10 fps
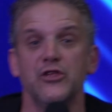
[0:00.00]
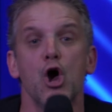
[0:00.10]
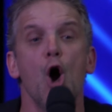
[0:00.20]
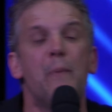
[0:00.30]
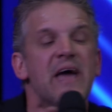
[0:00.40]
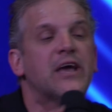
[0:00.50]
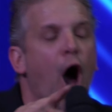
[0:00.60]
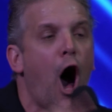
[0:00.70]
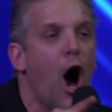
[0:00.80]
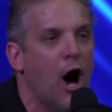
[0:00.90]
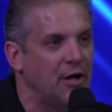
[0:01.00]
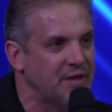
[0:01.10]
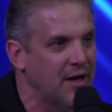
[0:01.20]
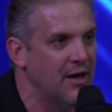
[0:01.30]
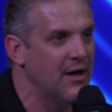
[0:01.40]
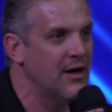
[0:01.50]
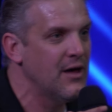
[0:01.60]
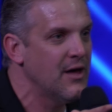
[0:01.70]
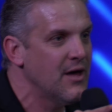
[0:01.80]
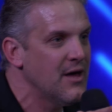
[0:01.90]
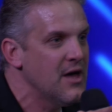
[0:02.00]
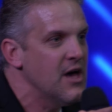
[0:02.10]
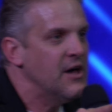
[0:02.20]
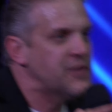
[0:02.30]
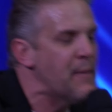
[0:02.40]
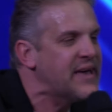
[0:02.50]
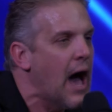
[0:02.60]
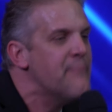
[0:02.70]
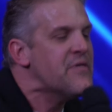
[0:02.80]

When you've been called to